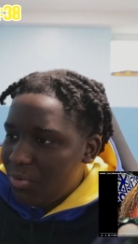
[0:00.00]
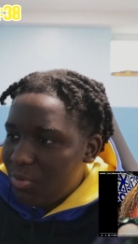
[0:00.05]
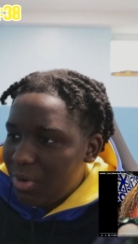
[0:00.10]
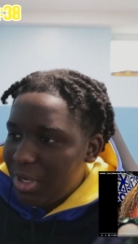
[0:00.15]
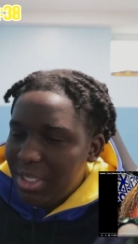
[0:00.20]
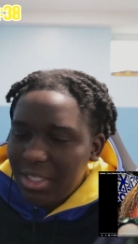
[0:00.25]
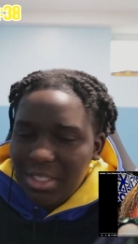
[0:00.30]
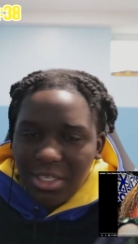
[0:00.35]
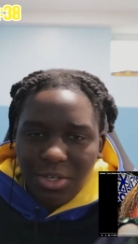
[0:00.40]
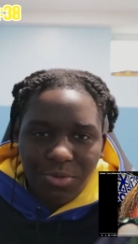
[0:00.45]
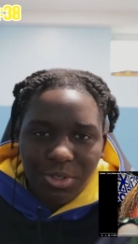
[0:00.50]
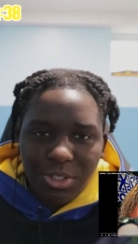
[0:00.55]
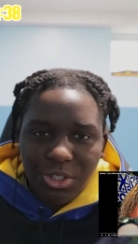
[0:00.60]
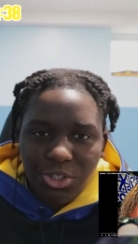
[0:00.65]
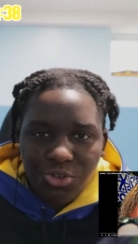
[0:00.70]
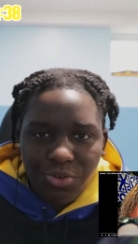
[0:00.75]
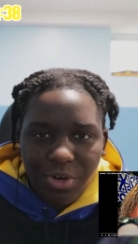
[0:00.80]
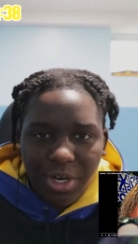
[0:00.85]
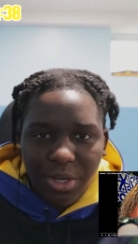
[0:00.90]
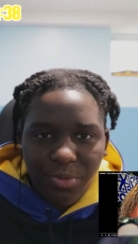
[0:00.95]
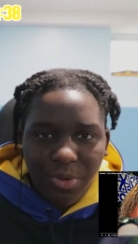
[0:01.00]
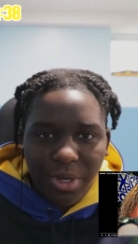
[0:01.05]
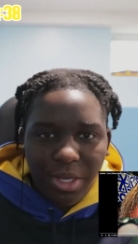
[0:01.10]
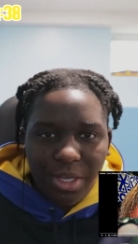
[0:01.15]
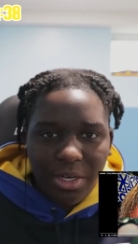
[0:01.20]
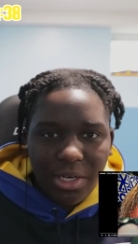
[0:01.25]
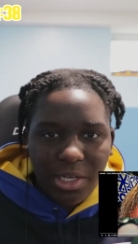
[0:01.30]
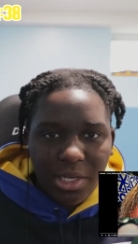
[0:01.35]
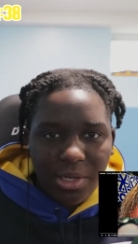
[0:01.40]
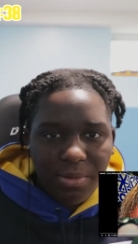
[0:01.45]
what he did with Trey
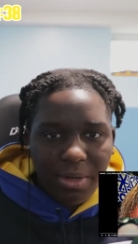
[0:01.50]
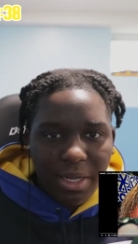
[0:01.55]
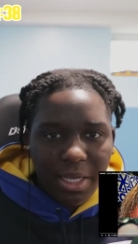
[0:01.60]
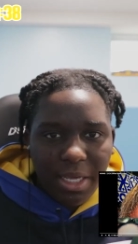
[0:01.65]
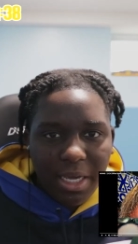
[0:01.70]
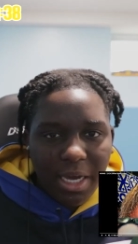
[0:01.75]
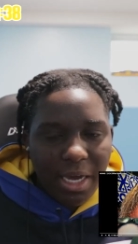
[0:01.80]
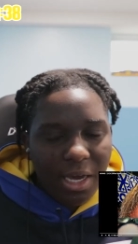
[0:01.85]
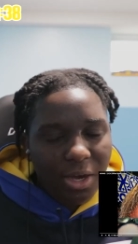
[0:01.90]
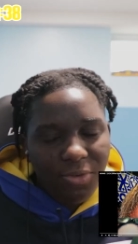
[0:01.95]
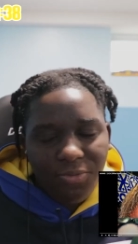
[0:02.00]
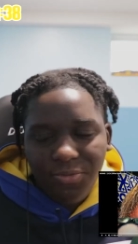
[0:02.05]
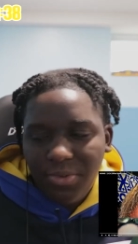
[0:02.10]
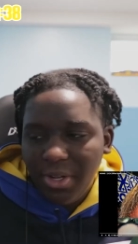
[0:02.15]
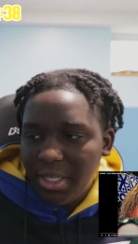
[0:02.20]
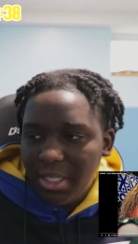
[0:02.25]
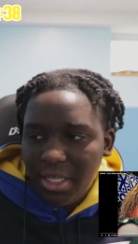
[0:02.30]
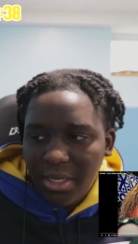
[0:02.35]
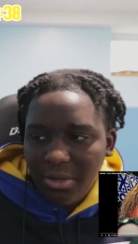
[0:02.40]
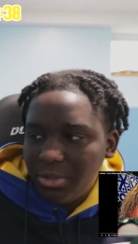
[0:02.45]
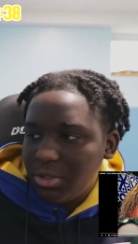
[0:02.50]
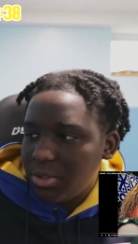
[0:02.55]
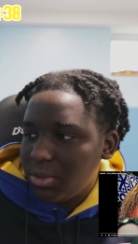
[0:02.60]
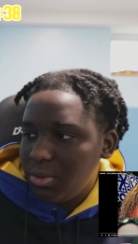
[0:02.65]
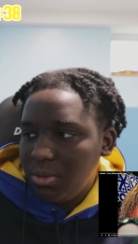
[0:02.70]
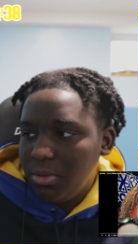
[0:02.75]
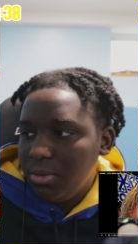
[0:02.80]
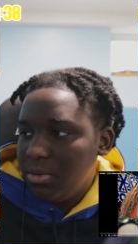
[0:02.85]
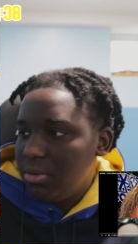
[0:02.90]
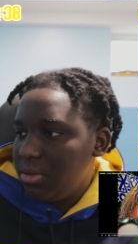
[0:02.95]
Wayne though, like I don't feel like that was
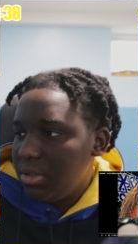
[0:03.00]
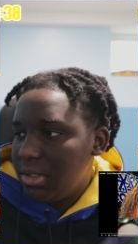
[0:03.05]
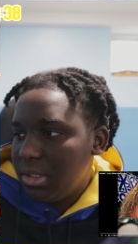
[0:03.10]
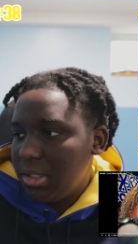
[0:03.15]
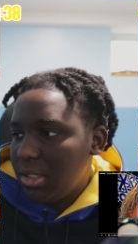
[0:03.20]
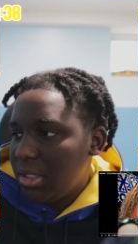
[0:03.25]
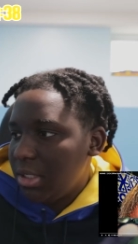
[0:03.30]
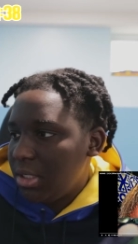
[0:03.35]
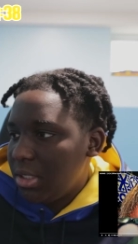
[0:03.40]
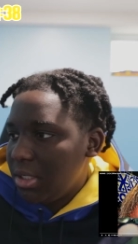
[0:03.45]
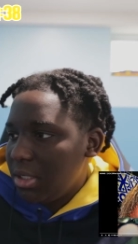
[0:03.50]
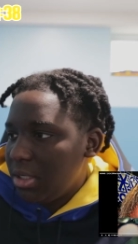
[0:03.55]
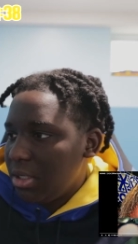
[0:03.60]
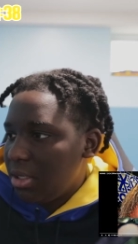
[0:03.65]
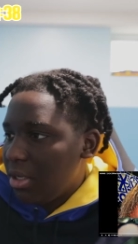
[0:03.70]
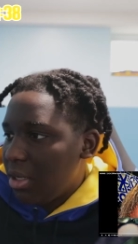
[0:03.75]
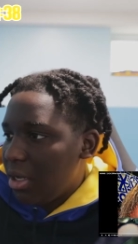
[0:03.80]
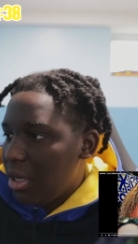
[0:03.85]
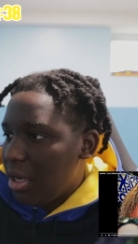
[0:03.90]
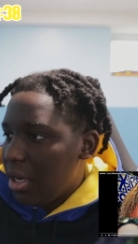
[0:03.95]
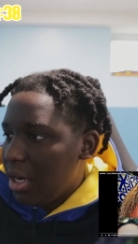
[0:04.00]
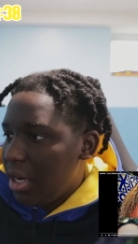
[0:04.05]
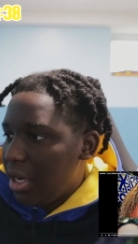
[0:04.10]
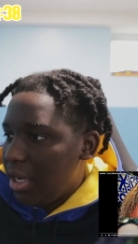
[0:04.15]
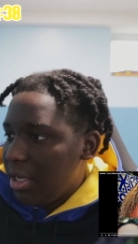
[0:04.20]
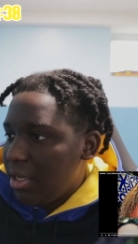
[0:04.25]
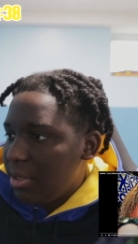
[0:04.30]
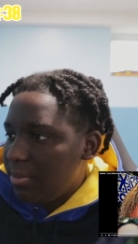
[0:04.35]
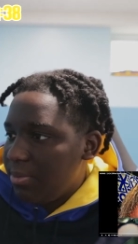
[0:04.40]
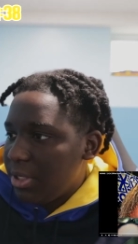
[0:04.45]
cool.
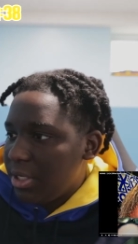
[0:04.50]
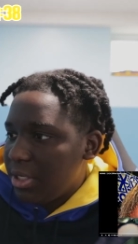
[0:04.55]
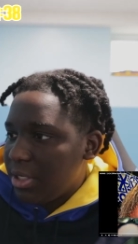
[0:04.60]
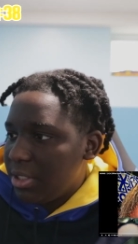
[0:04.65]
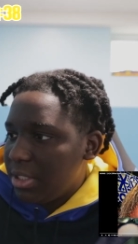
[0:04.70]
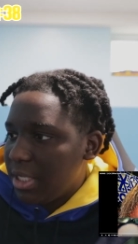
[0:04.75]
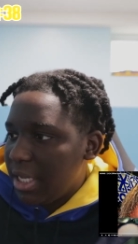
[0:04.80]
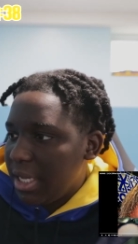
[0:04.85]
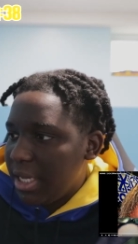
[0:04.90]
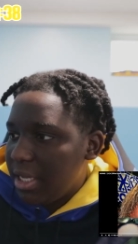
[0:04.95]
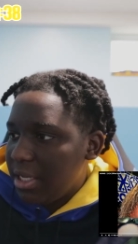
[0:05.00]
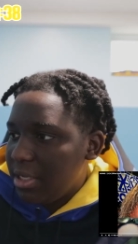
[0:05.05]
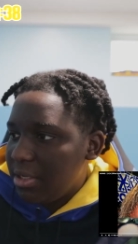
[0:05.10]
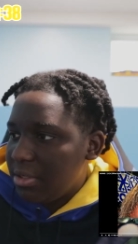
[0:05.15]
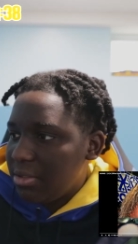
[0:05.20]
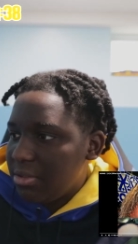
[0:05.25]
Alright, because like